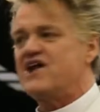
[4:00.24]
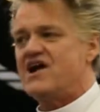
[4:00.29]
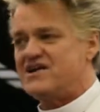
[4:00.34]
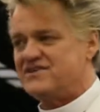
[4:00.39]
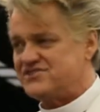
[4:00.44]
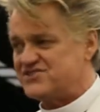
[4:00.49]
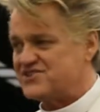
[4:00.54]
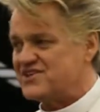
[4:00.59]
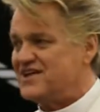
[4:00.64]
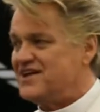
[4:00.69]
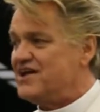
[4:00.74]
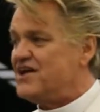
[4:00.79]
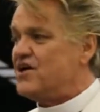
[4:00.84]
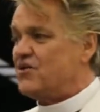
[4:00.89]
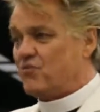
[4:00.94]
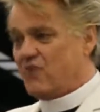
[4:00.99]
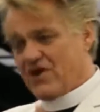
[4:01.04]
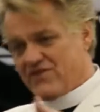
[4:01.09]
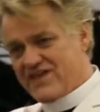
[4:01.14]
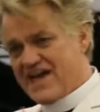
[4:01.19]
guns,
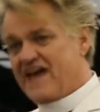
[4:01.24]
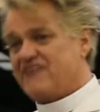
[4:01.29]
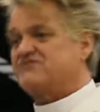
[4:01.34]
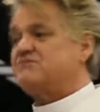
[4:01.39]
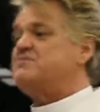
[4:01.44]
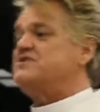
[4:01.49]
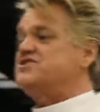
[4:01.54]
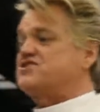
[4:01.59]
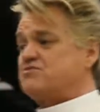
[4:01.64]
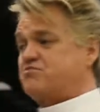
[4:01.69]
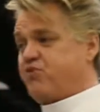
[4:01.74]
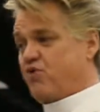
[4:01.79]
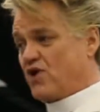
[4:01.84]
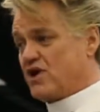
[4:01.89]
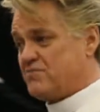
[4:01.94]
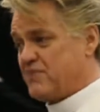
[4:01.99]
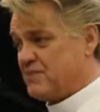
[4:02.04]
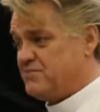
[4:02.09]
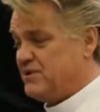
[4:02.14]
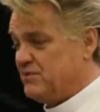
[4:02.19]
well, they have to be
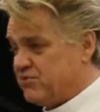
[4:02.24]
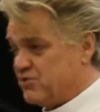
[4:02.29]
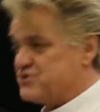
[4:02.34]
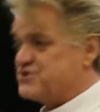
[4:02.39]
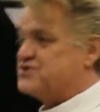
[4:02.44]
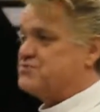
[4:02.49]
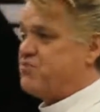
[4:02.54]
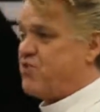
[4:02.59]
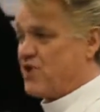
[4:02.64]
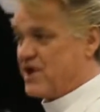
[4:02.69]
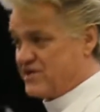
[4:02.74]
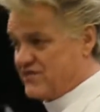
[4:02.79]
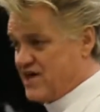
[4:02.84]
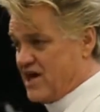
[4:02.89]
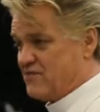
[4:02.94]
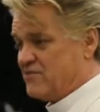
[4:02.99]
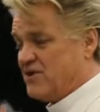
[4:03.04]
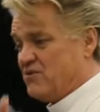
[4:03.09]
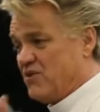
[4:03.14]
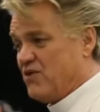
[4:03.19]
supported by people who are supporting
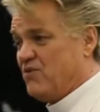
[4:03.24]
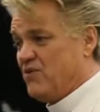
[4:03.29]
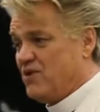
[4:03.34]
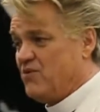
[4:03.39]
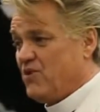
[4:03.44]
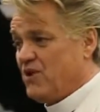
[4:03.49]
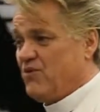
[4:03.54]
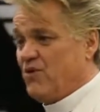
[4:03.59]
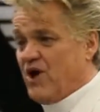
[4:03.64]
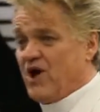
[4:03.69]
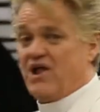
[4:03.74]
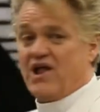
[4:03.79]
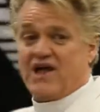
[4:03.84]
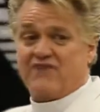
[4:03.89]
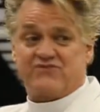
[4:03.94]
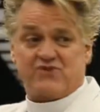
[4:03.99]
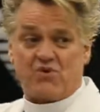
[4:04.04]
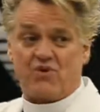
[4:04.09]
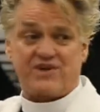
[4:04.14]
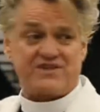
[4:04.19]
them. We all
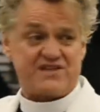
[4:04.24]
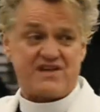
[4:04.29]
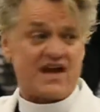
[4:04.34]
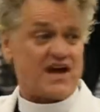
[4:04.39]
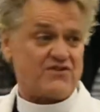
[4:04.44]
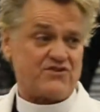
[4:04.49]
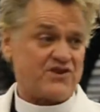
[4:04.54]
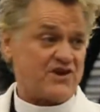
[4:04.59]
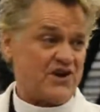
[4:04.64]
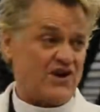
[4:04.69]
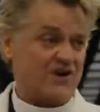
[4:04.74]
have to work together